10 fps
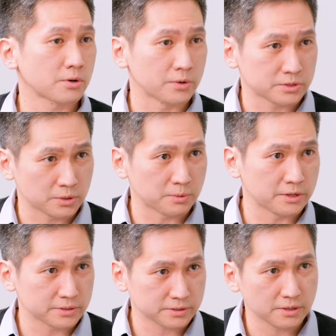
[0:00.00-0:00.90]
currency
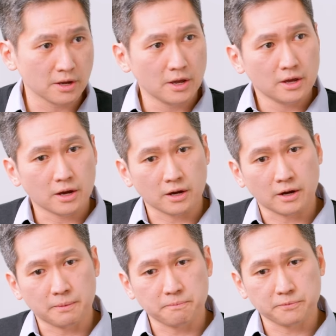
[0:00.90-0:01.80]
risk.
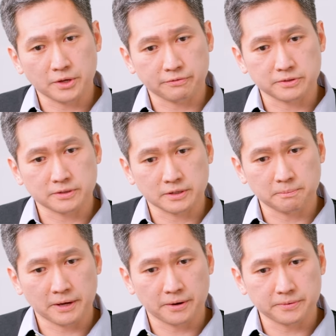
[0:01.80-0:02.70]
You have to think
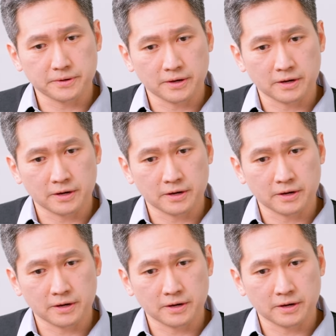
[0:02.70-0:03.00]
about